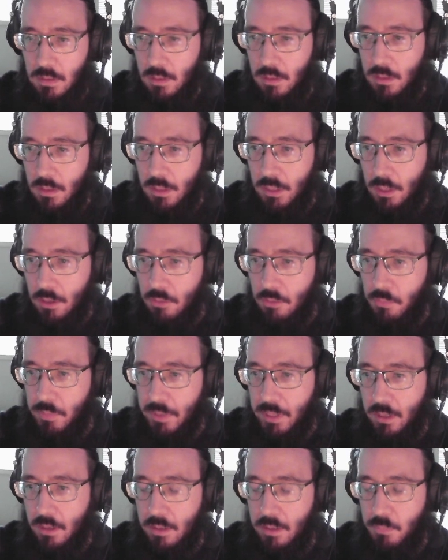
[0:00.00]
Here
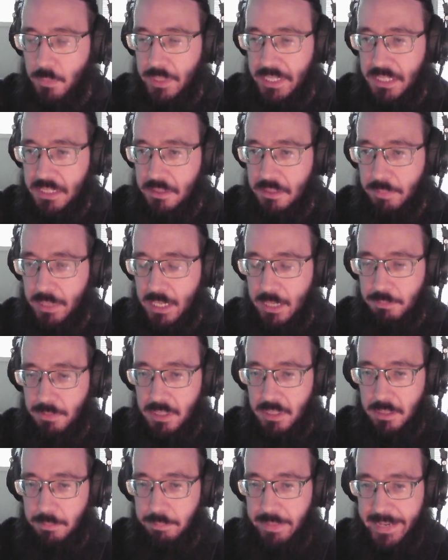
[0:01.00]
we need to pick up
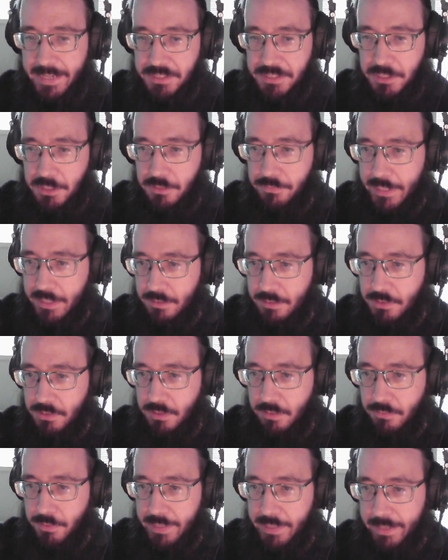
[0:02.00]
the Pegasus
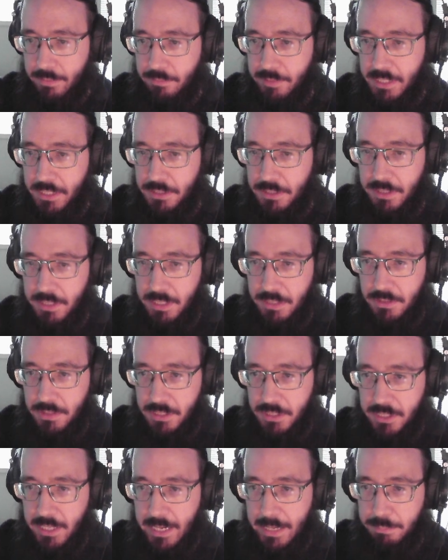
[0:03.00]
feathers, and for that we need to get to
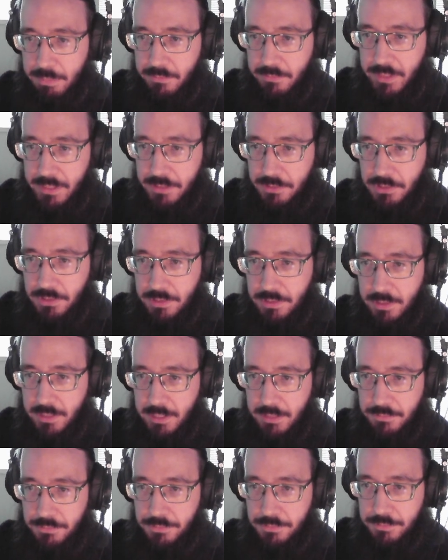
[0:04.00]
the top of this
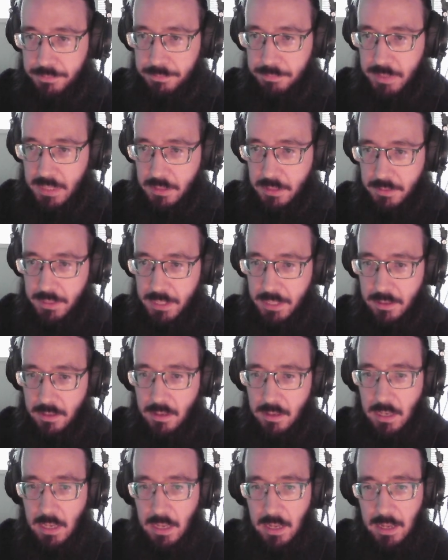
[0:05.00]
kind of pillar
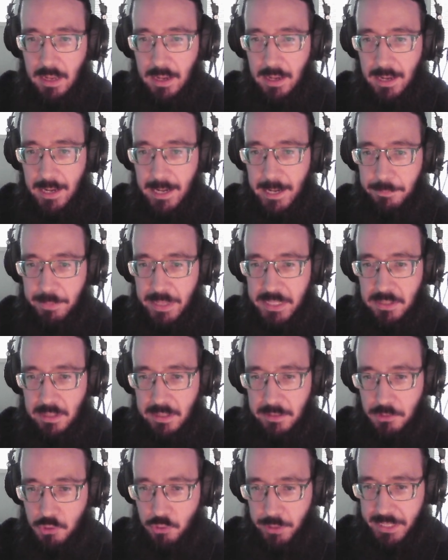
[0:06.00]
here. It's a
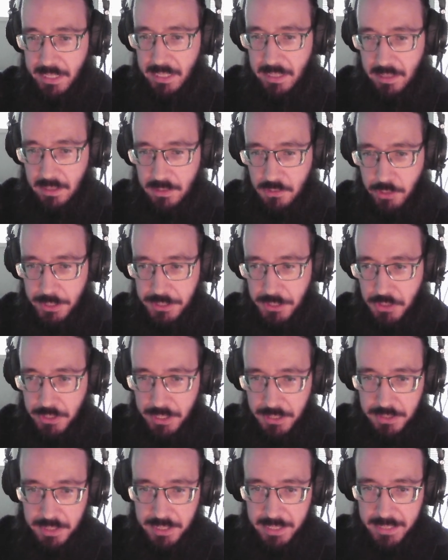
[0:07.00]
little tricky
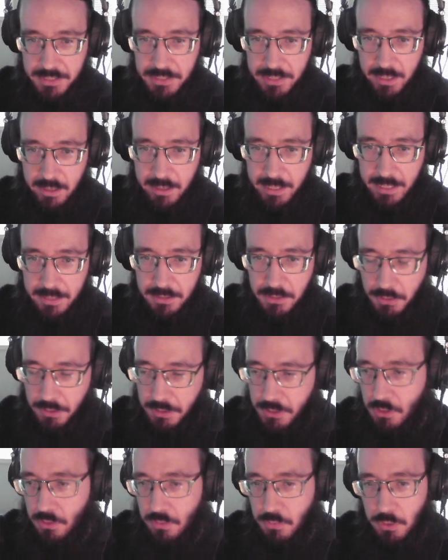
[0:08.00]
transitioning to the next area. You
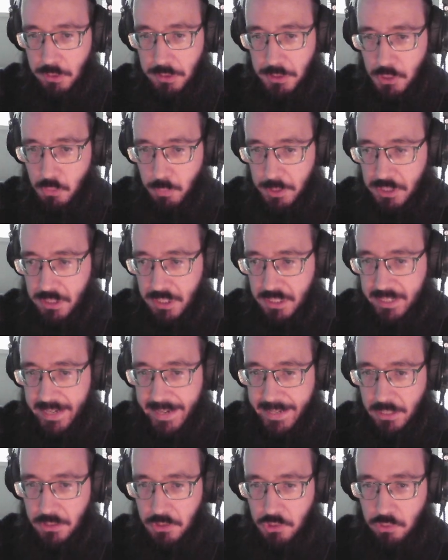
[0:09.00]
can switch to
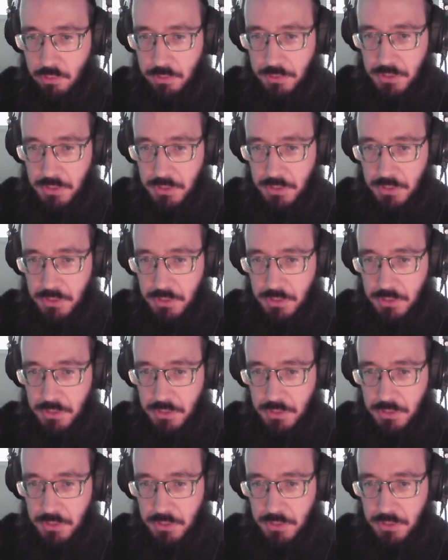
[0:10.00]
tank controls